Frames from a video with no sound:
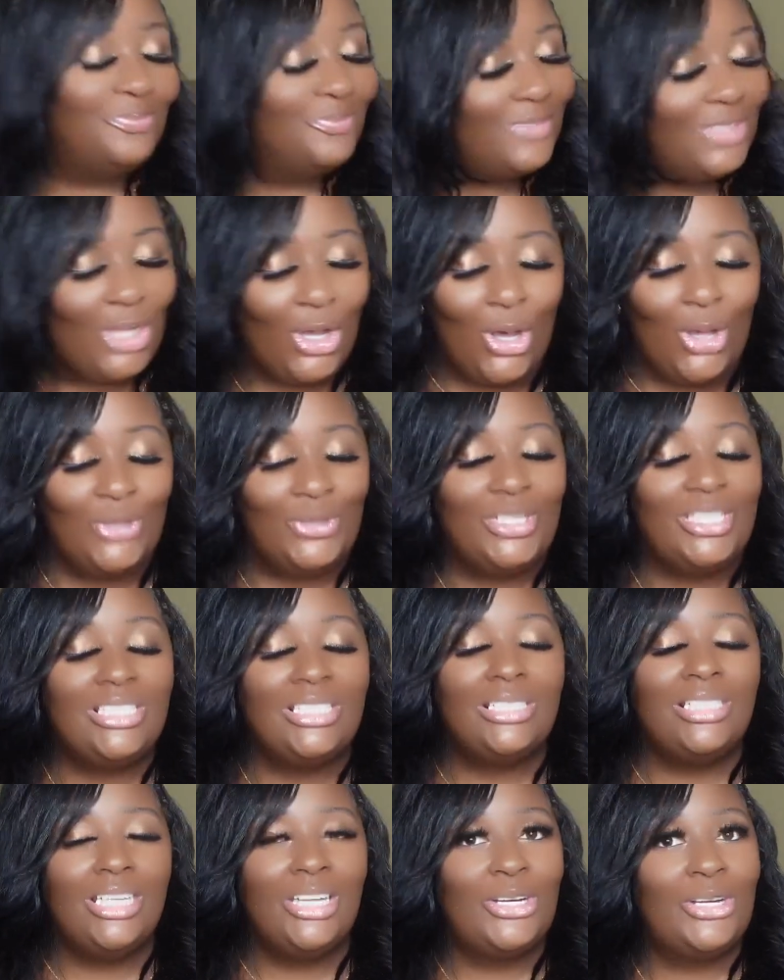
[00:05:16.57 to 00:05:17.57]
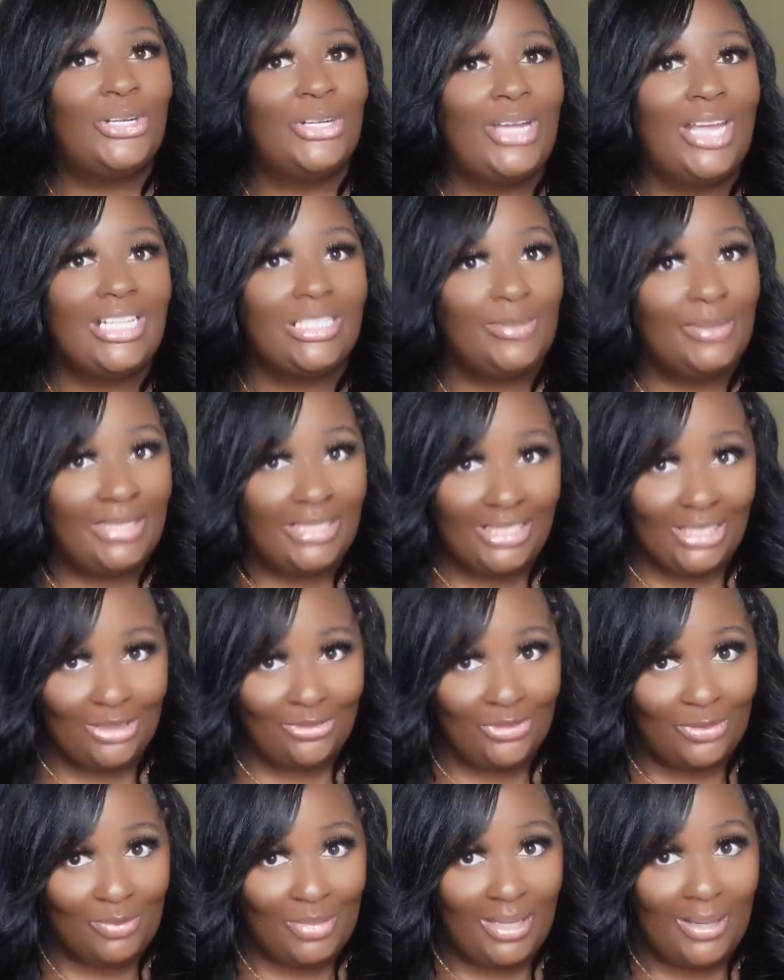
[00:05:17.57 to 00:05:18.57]
y'all, this year has been a year
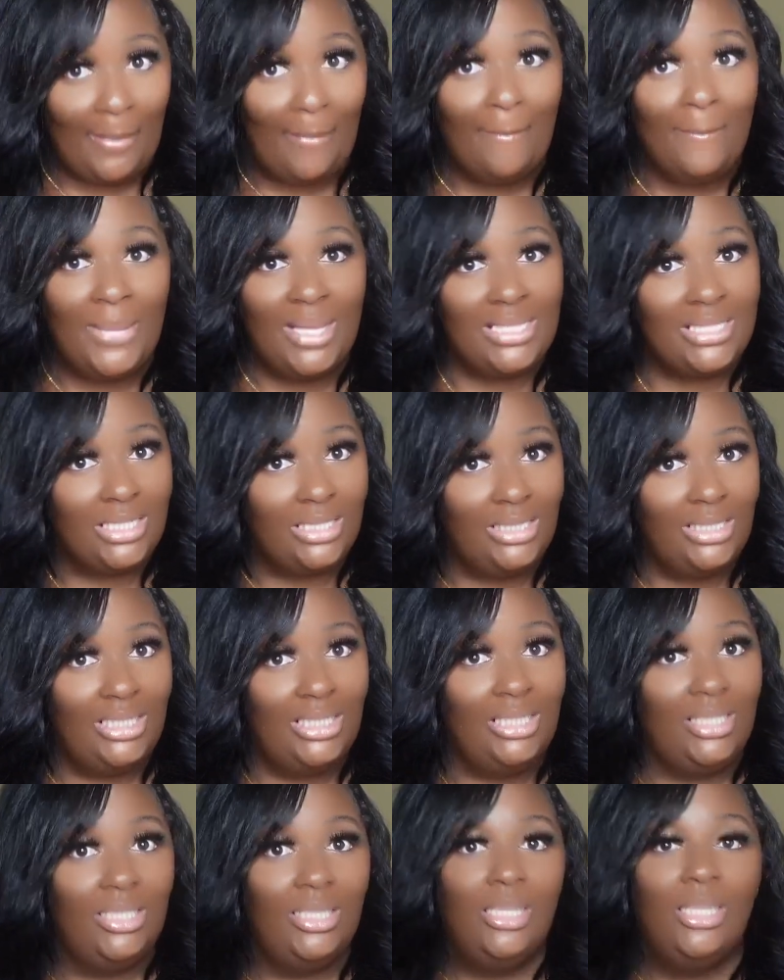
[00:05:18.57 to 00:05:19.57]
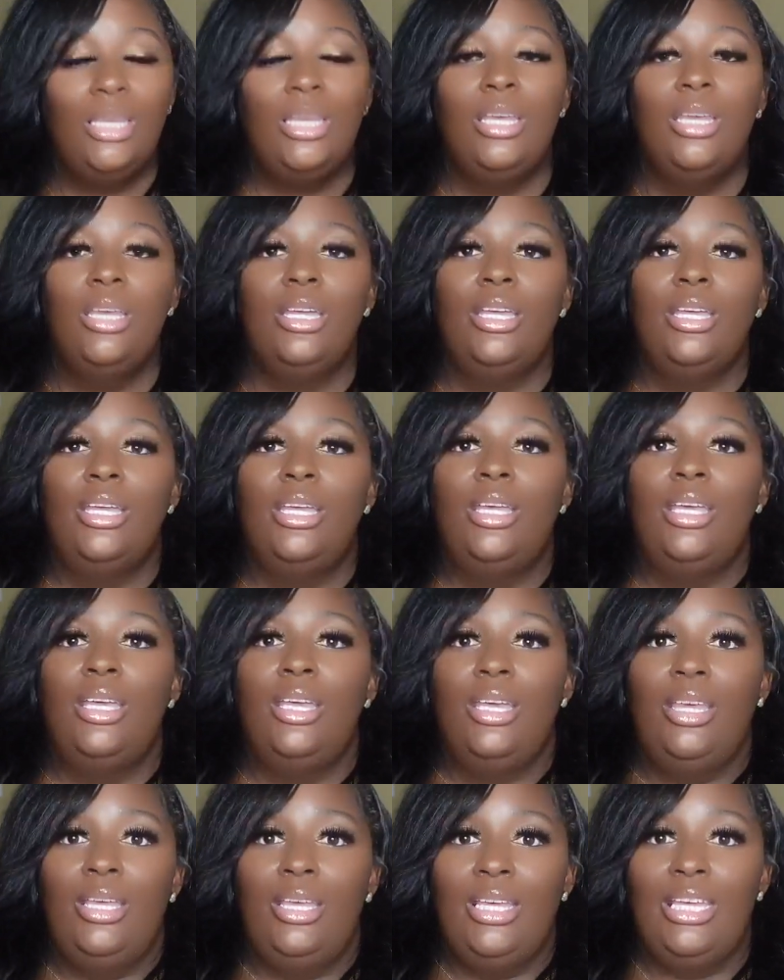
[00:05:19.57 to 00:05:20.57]
for me, mentally,
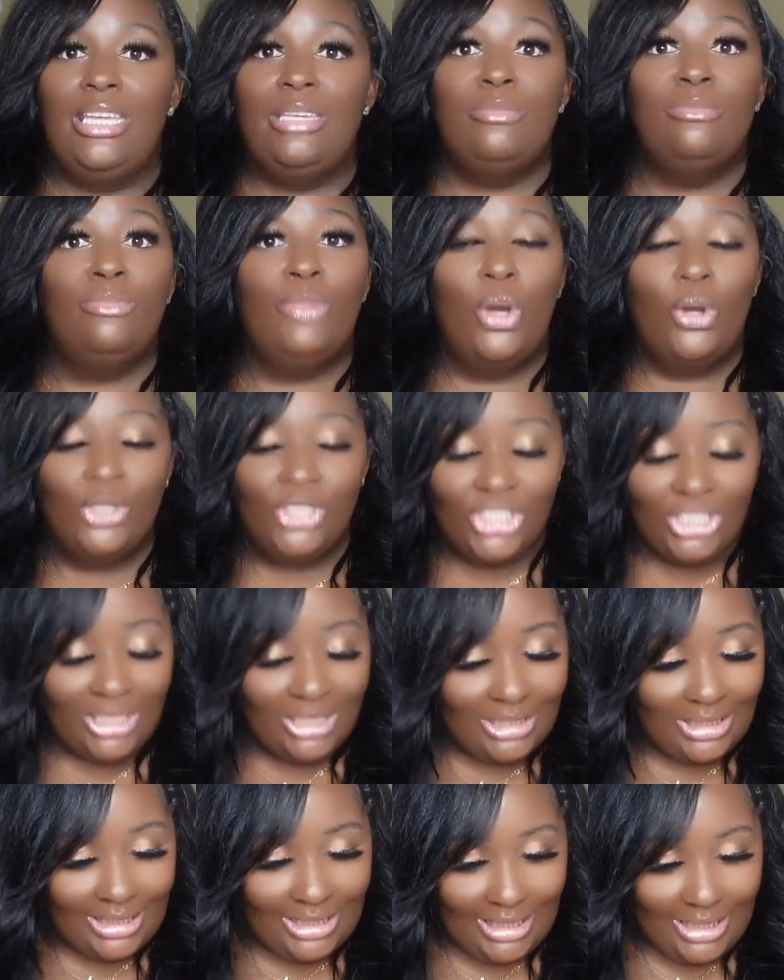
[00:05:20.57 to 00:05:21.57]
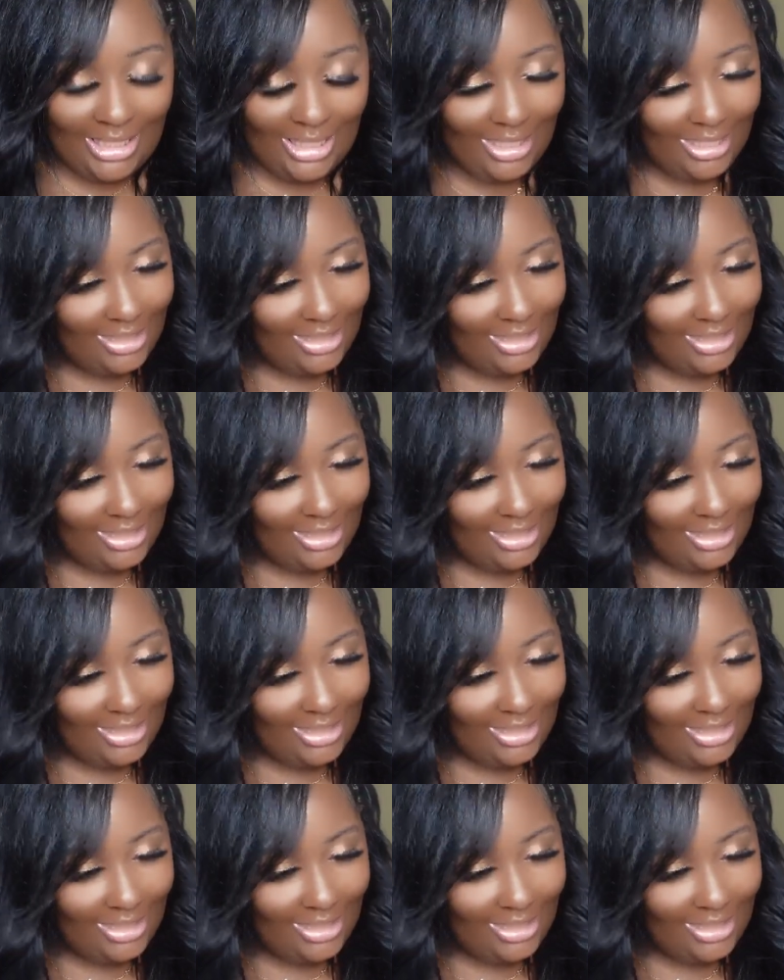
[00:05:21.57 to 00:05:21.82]
emotionally.